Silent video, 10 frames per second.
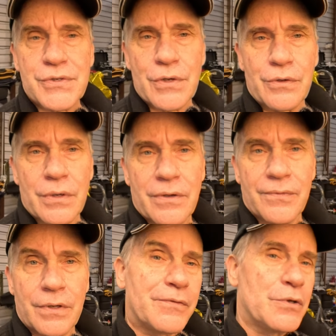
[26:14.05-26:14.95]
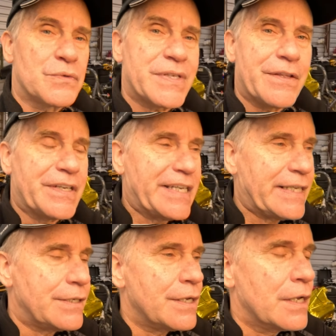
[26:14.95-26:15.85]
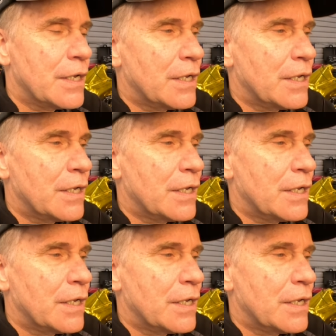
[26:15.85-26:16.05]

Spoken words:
so if you see the need.